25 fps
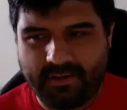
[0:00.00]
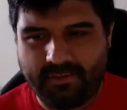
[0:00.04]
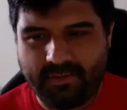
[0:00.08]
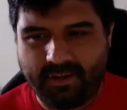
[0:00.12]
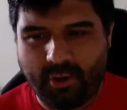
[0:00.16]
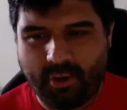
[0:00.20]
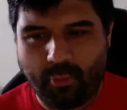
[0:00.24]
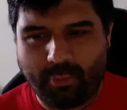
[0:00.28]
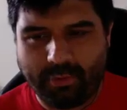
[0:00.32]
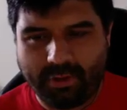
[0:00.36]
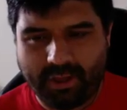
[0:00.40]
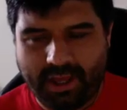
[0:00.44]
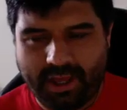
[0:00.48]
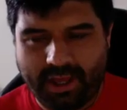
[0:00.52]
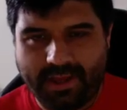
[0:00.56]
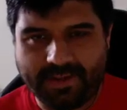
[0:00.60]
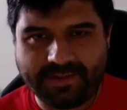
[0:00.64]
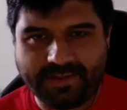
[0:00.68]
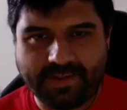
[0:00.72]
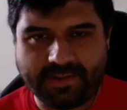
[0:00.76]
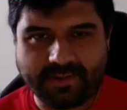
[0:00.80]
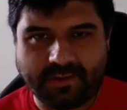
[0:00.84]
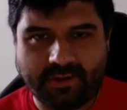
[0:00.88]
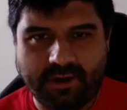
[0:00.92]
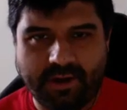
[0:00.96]
Opal eyes,
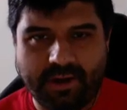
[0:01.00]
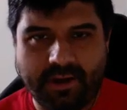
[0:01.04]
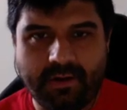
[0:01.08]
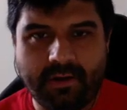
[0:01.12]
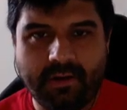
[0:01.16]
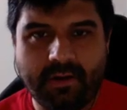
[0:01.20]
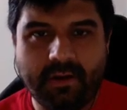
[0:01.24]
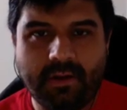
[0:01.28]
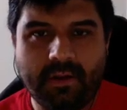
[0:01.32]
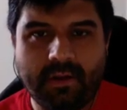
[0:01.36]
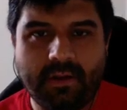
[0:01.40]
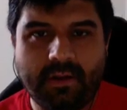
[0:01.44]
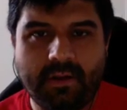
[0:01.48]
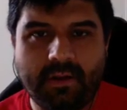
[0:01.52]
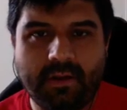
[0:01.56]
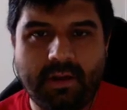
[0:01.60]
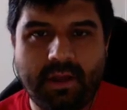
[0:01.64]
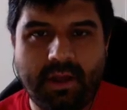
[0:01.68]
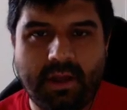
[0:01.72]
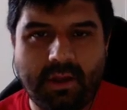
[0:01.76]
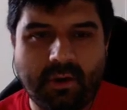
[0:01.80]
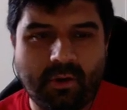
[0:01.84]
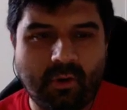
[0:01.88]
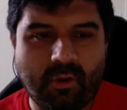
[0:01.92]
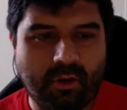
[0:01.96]
that's great.
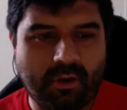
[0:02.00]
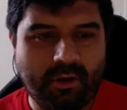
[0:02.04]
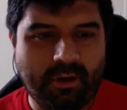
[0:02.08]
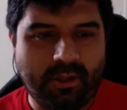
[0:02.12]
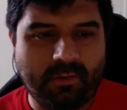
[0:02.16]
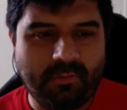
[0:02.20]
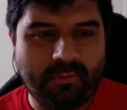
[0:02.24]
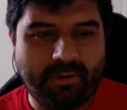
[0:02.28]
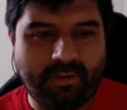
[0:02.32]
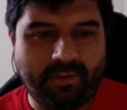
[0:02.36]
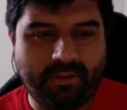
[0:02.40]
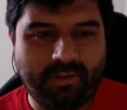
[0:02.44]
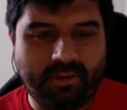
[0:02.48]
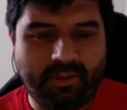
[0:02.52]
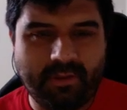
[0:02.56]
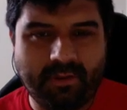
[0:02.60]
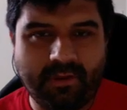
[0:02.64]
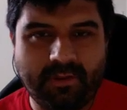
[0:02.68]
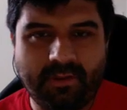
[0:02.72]
Corklick, what do you think?